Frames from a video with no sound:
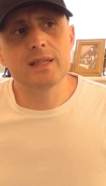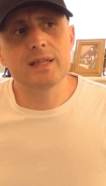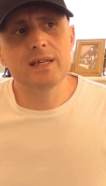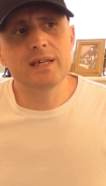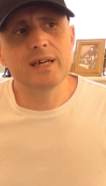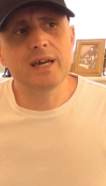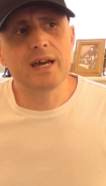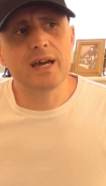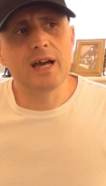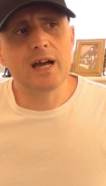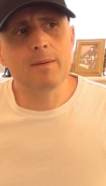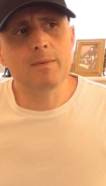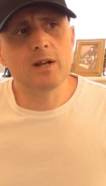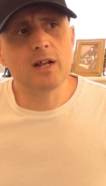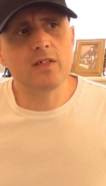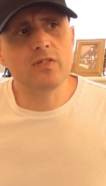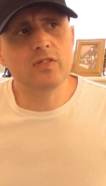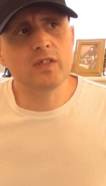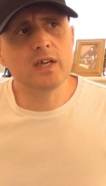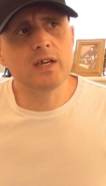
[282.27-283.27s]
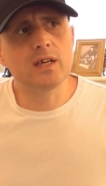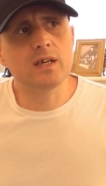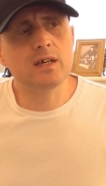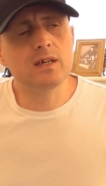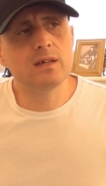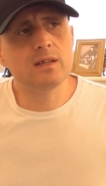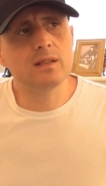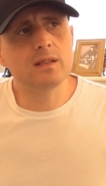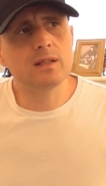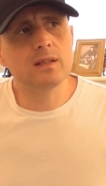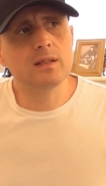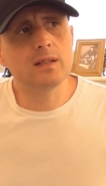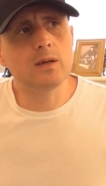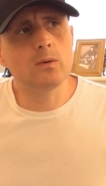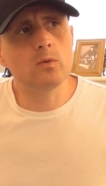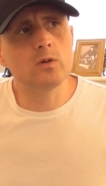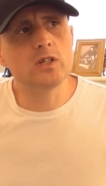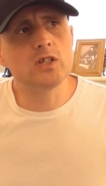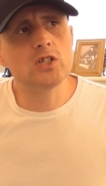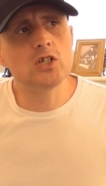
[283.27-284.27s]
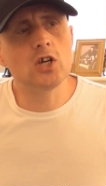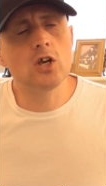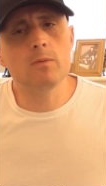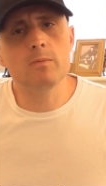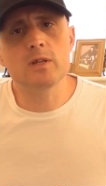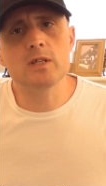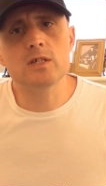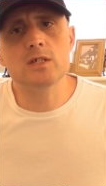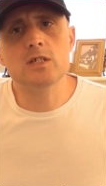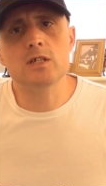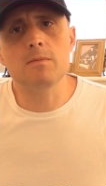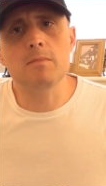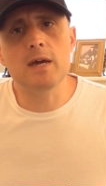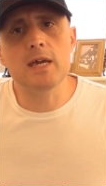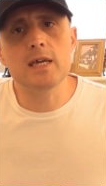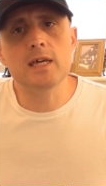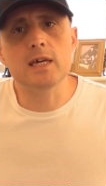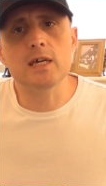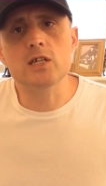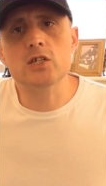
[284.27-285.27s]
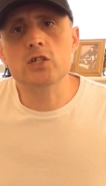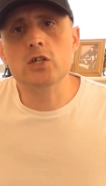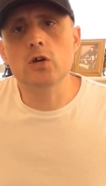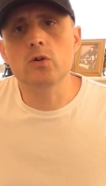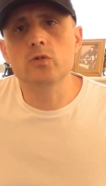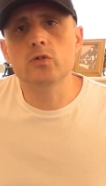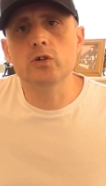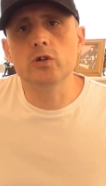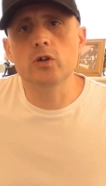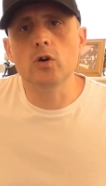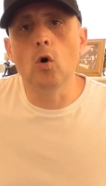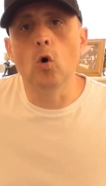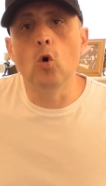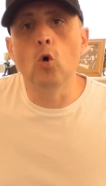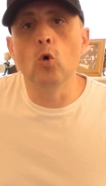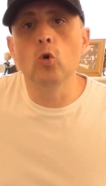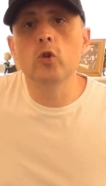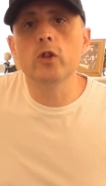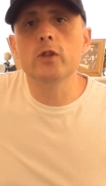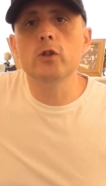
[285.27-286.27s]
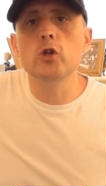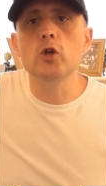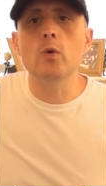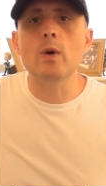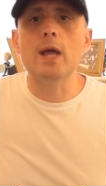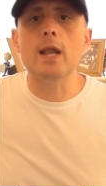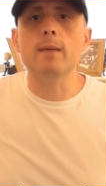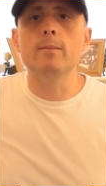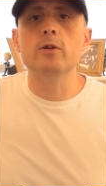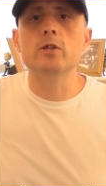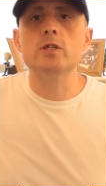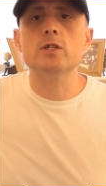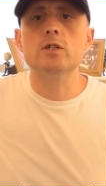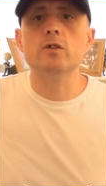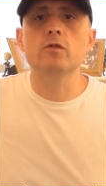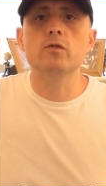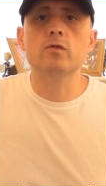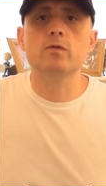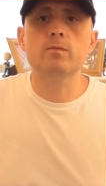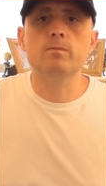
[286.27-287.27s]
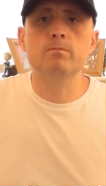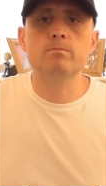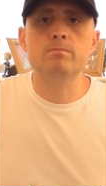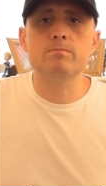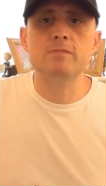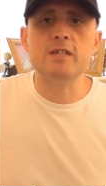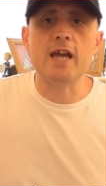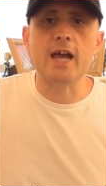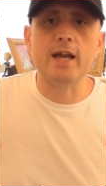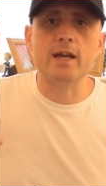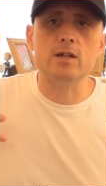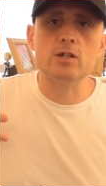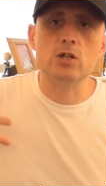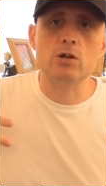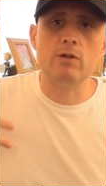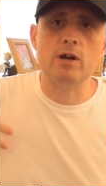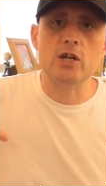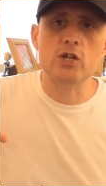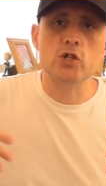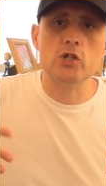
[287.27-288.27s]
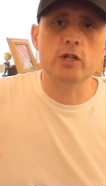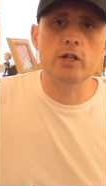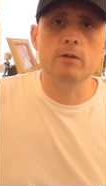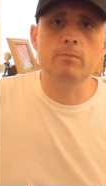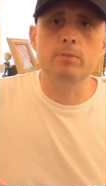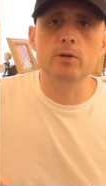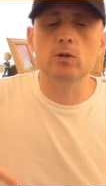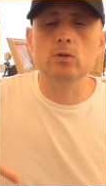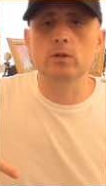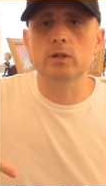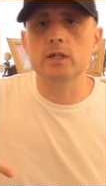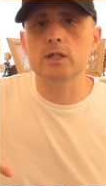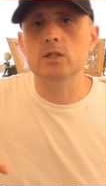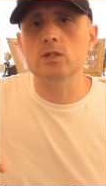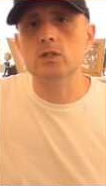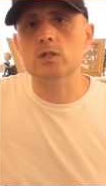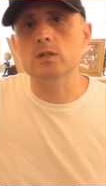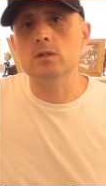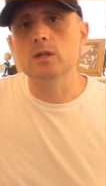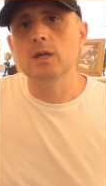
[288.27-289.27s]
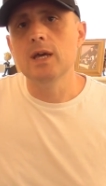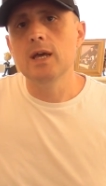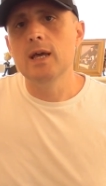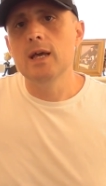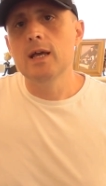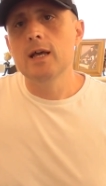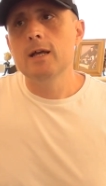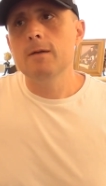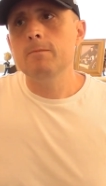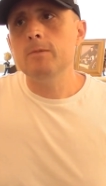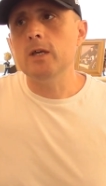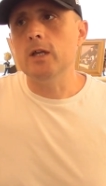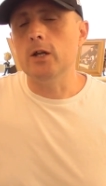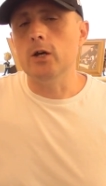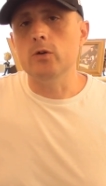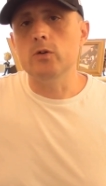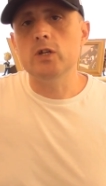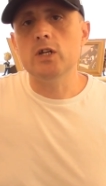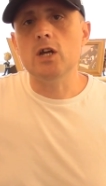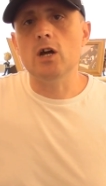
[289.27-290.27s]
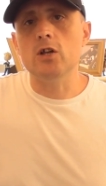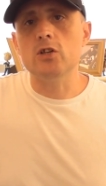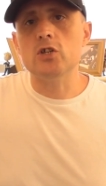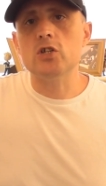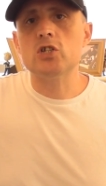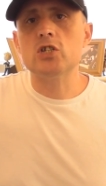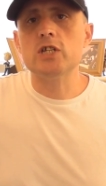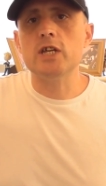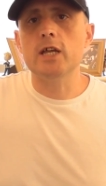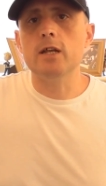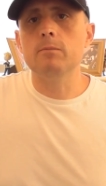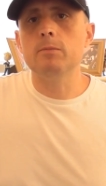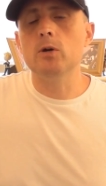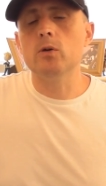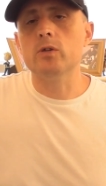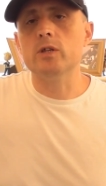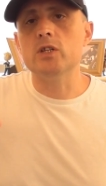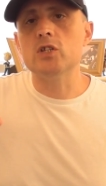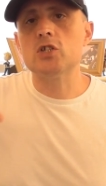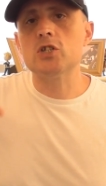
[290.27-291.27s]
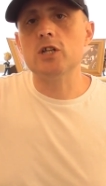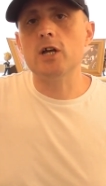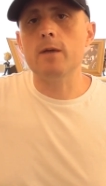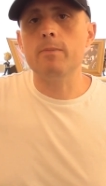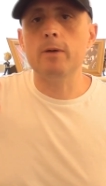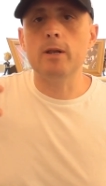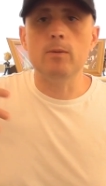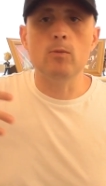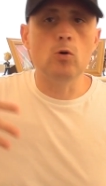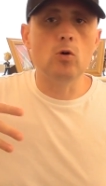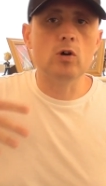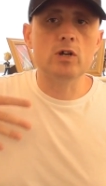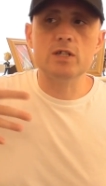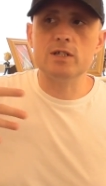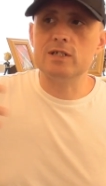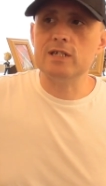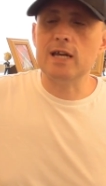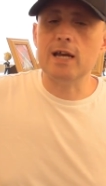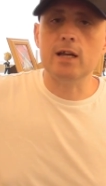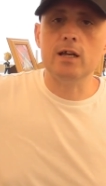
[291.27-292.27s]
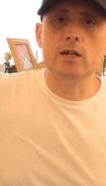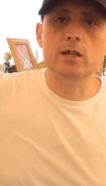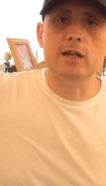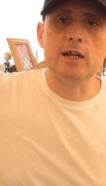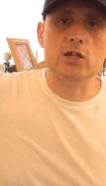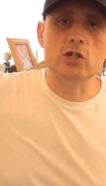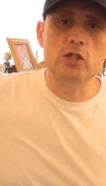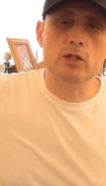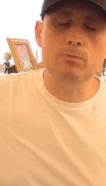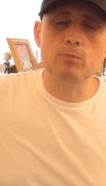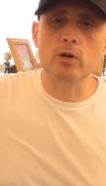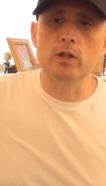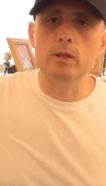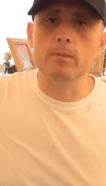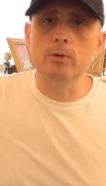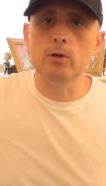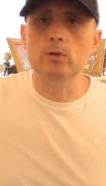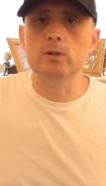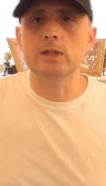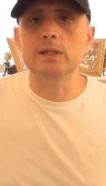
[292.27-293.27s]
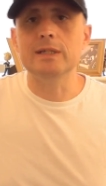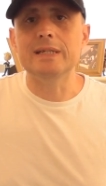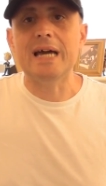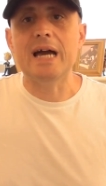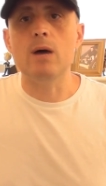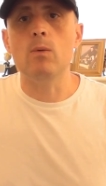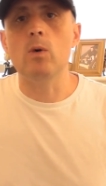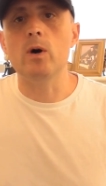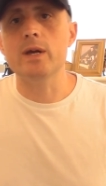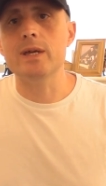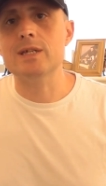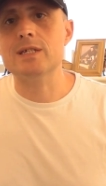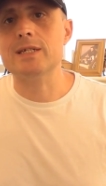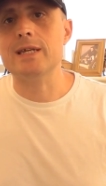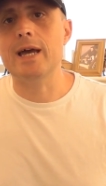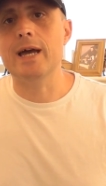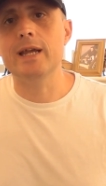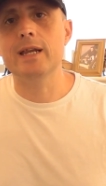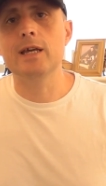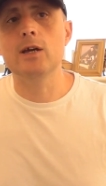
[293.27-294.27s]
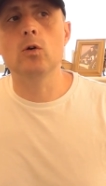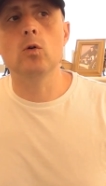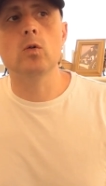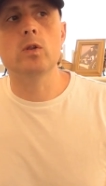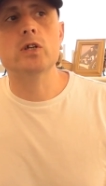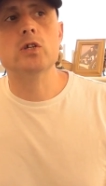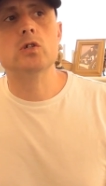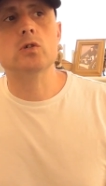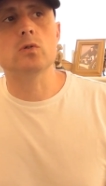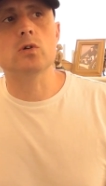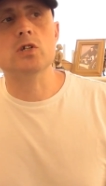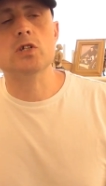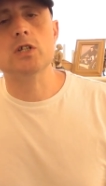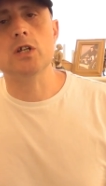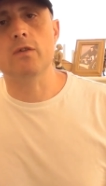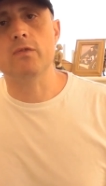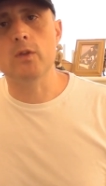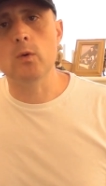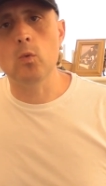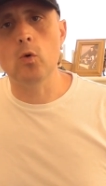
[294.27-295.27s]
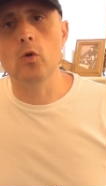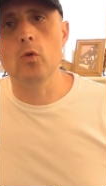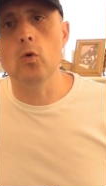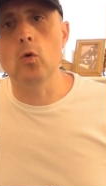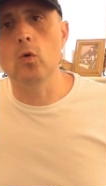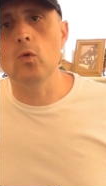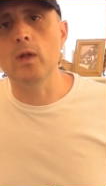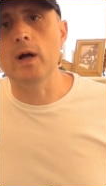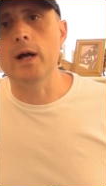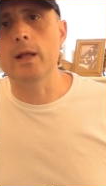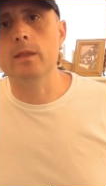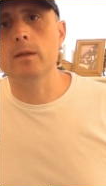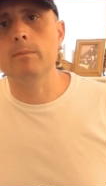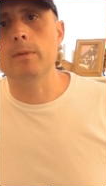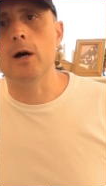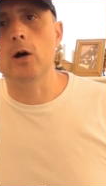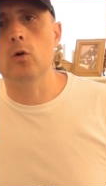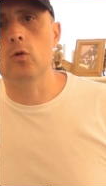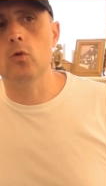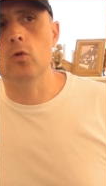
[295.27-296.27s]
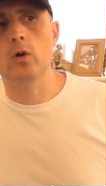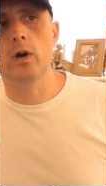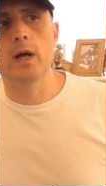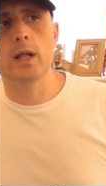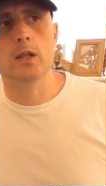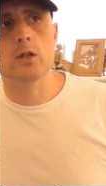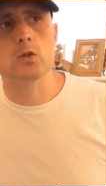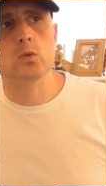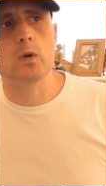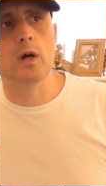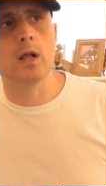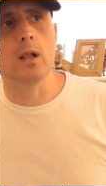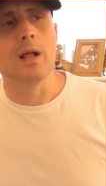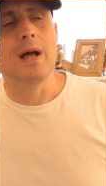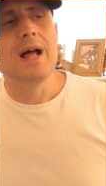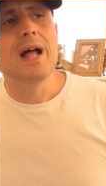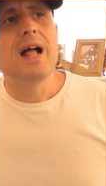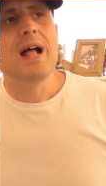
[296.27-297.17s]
yeah, I mean, I think they were determined to make it so that all the new elements of tanks crashing into buildings, and, you know, you can't just sit in a building and snipe anymore, because a tank can actually bring the building down while you're sat in it, all this sort of stuff. They want all that in the Battle Royale as well.